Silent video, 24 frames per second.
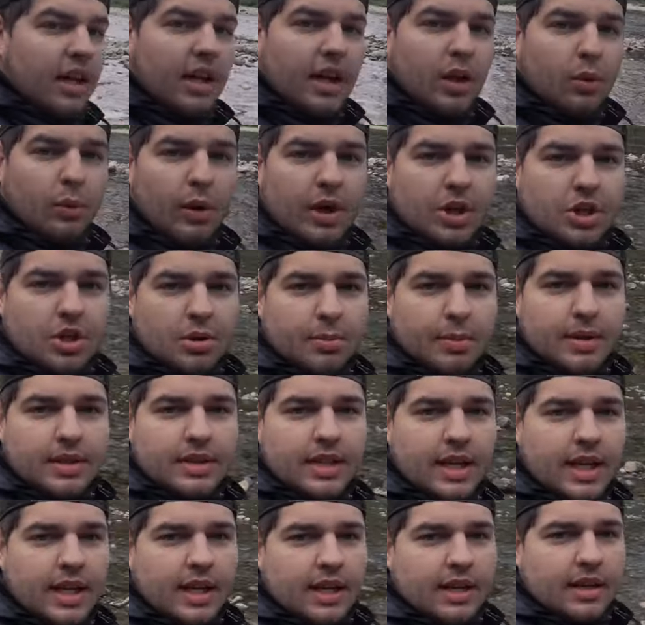in western
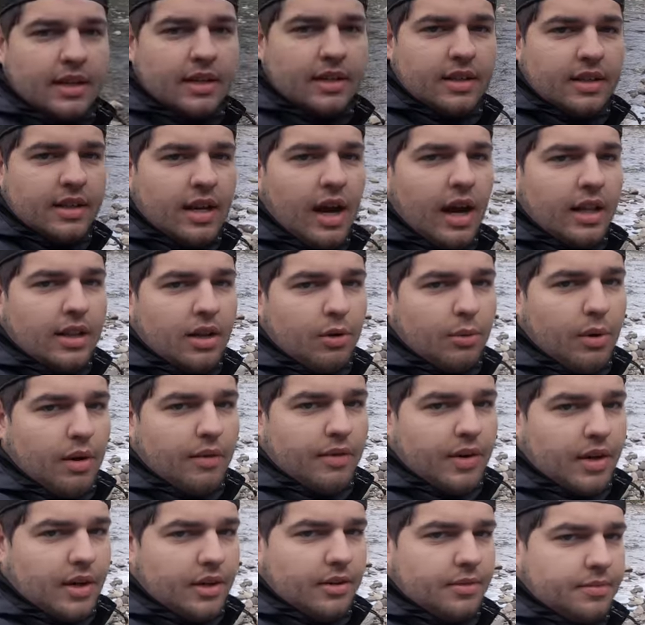Montana on the
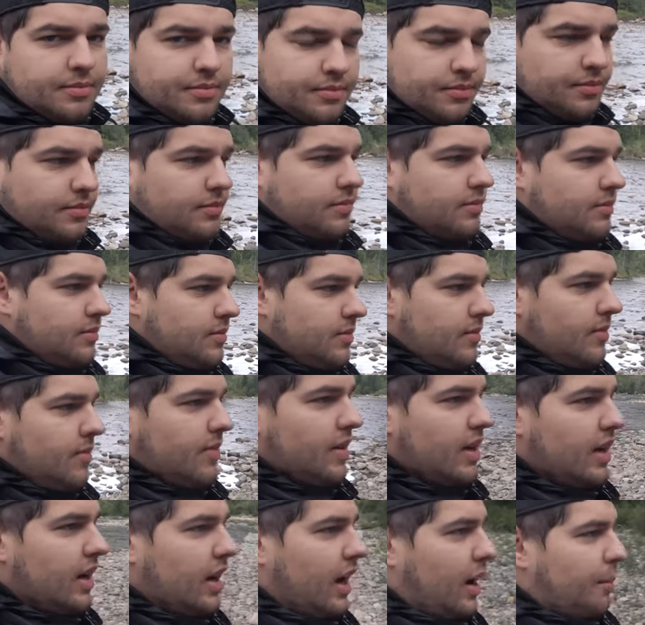river.
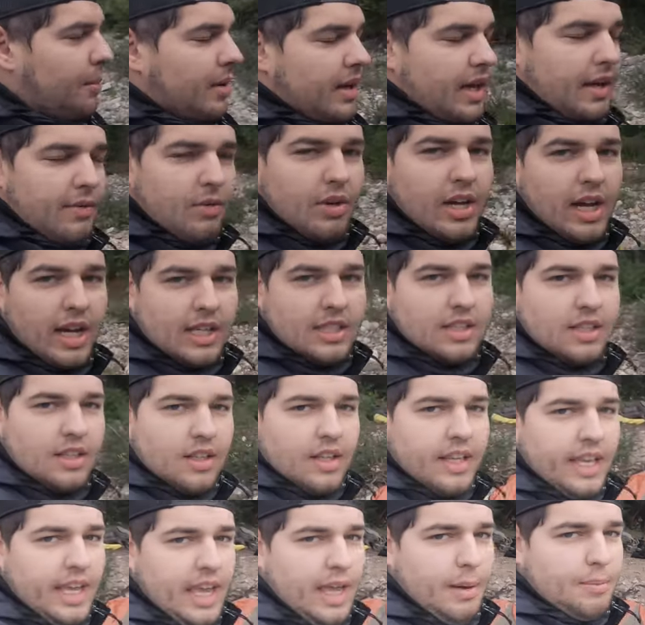I'm gonna give you guys a
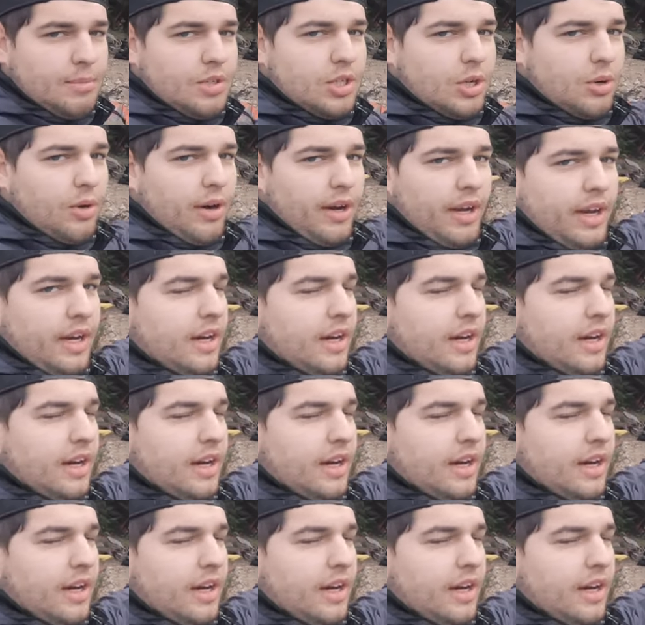little camp tour